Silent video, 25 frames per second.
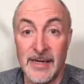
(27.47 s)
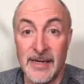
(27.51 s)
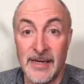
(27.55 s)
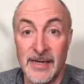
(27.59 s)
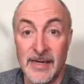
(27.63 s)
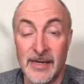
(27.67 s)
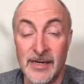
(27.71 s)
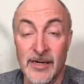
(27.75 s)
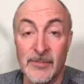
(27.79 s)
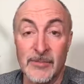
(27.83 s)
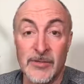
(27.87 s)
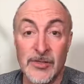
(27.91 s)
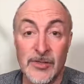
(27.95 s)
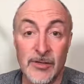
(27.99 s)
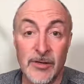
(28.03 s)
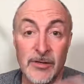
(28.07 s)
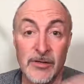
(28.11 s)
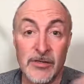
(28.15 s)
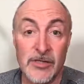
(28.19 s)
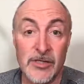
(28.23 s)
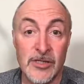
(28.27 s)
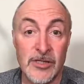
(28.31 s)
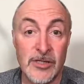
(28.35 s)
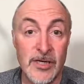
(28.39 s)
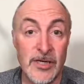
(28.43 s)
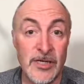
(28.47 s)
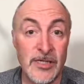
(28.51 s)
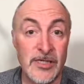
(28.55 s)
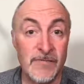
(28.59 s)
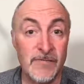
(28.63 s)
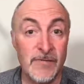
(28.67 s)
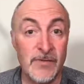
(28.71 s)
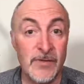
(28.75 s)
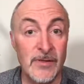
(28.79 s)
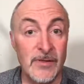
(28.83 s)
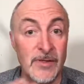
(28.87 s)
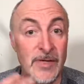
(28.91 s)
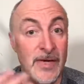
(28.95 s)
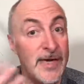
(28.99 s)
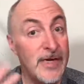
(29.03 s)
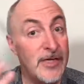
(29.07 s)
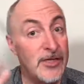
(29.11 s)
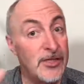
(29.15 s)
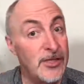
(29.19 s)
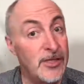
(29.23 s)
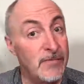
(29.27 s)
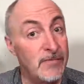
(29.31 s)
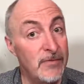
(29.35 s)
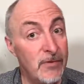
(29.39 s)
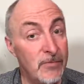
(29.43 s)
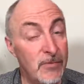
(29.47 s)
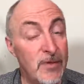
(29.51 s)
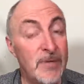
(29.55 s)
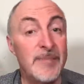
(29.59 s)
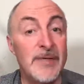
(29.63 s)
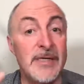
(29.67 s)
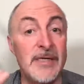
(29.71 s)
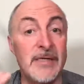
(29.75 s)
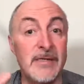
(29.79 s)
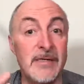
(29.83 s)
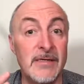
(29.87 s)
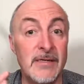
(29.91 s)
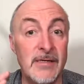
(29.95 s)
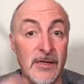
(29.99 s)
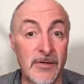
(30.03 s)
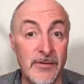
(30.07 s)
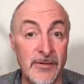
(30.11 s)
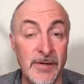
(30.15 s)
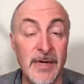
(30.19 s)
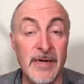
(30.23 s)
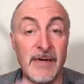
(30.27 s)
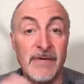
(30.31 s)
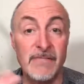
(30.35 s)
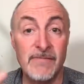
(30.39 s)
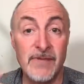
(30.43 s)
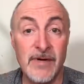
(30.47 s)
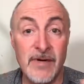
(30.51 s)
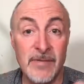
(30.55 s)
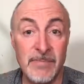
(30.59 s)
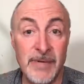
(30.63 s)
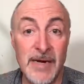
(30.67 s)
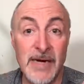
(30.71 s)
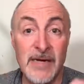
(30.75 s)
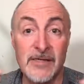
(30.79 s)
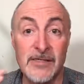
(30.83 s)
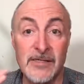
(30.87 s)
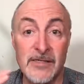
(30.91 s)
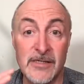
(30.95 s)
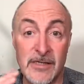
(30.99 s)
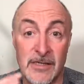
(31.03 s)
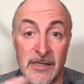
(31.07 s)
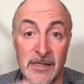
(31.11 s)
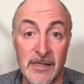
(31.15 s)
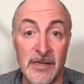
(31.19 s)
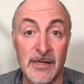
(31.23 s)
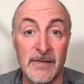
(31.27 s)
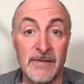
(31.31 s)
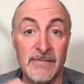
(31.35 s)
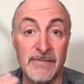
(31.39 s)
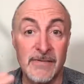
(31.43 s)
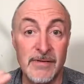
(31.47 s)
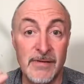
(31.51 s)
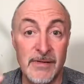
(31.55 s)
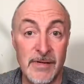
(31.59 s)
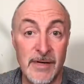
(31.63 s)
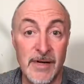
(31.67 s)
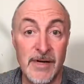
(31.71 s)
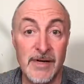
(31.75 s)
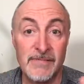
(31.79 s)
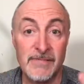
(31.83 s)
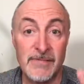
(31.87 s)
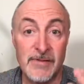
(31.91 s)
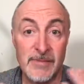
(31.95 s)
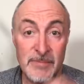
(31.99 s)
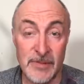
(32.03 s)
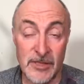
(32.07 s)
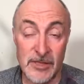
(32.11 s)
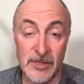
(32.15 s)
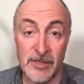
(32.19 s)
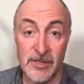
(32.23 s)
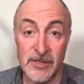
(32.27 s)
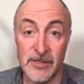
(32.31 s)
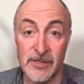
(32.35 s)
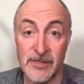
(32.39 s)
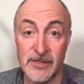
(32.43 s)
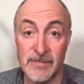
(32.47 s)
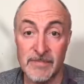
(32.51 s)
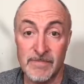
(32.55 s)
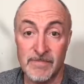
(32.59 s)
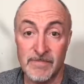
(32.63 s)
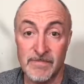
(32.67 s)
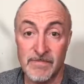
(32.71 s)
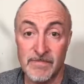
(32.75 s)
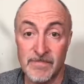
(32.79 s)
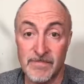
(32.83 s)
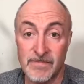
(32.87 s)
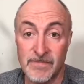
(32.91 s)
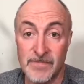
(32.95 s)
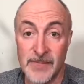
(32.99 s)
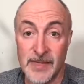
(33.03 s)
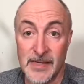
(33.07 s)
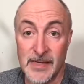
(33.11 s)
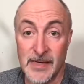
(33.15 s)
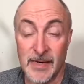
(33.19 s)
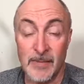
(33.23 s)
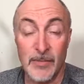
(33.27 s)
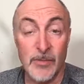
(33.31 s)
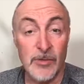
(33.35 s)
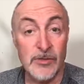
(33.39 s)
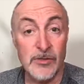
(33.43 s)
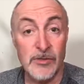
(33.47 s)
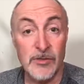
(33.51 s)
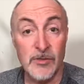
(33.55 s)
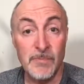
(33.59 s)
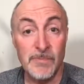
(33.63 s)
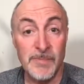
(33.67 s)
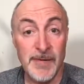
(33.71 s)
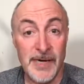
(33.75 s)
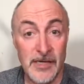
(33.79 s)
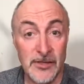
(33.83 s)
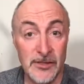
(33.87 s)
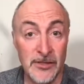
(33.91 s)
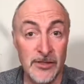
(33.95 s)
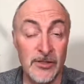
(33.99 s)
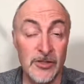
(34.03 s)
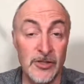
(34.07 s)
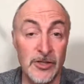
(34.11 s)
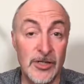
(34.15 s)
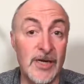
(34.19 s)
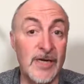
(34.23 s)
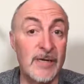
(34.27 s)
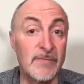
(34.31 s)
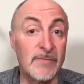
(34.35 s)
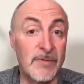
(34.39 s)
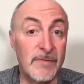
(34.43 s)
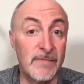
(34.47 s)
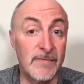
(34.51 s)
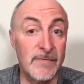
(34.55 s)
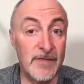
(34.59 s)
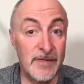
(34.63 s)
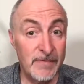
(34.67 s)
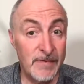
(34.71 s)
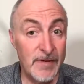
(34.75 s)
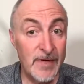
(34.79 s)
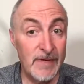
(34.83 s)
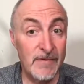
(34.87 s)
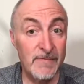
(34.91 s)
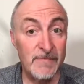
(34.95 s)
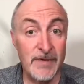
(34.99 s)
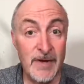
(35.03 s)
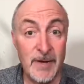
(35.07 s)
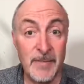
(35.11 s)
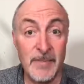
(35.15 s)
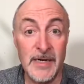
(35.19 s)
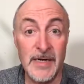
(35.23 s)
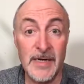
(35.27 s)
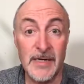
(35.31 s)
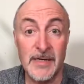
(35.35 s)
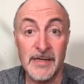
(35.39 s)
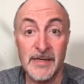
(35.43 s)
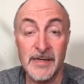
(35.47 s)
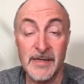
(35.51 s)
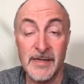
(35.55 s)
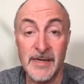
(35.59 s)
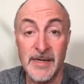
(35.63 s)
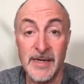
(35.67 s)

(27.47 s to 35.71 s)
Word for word: and help strong, successful, high achieving women create and find balance in love, life, and business. I'm also a passionate champion for the divine feminine.